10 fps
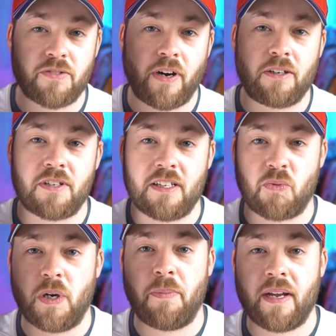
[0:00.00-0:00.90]
finals
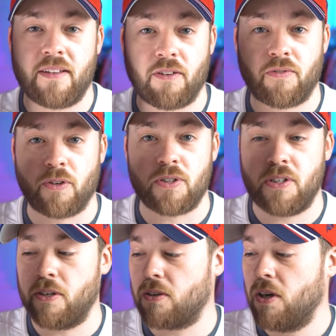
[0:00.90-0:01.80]
against Winnipeg in their
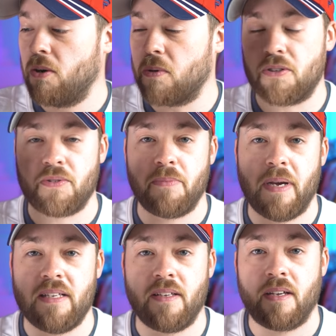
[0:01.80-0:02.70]
first year, which was
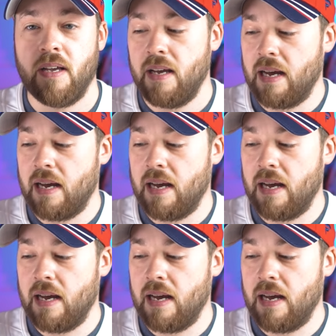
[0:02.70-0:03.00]
amazing.